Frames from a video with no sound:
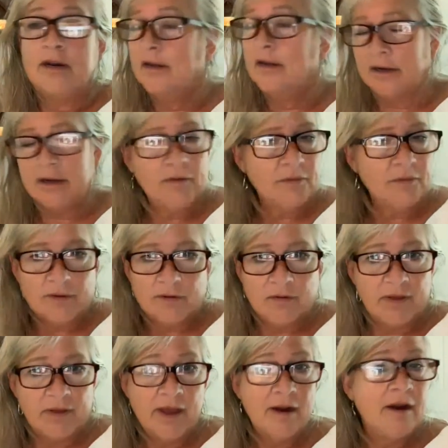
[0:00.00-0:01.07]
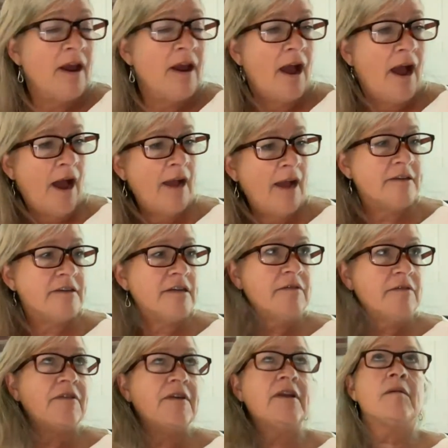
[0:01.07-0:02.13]
I didn't consider that. I
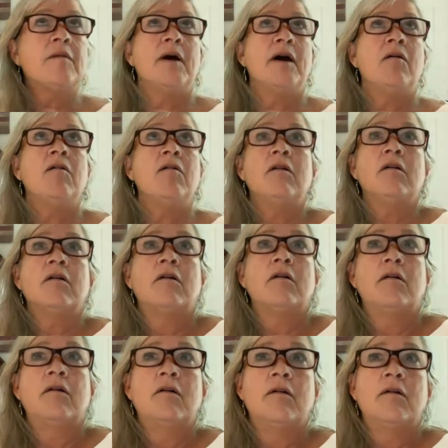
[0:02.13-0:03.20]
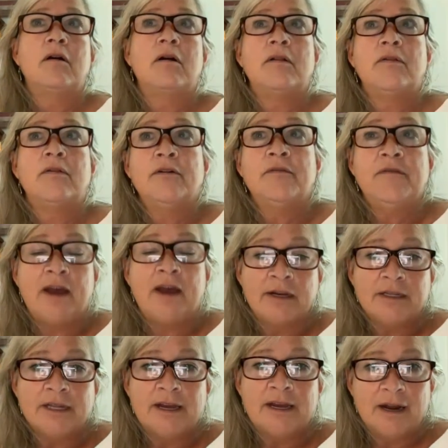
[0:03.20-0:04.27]
did think about the
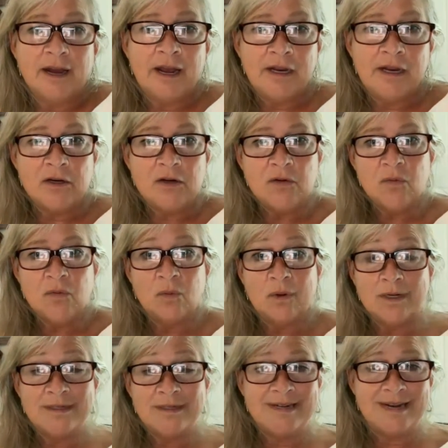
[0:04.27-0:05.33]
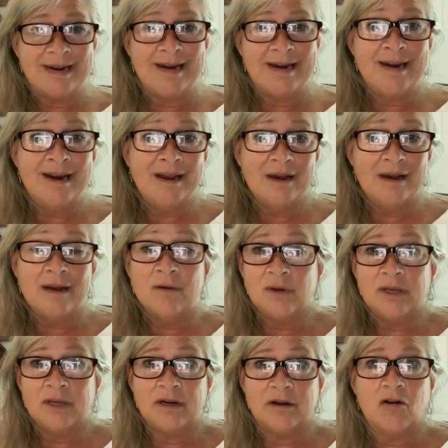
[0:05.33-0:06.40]
fact that I knew one day I
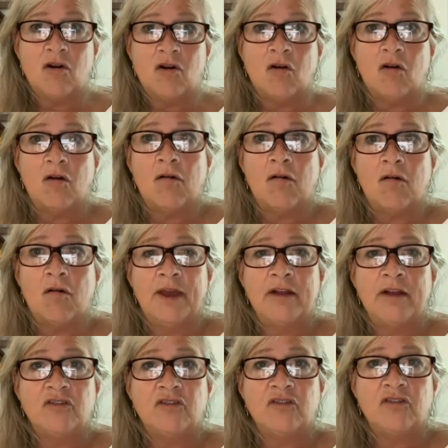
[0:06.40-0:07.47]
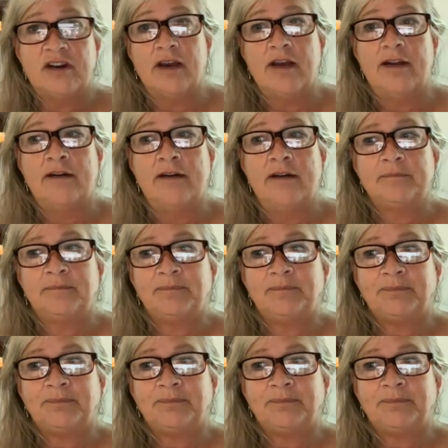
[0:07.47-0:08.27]
would get a call that she died.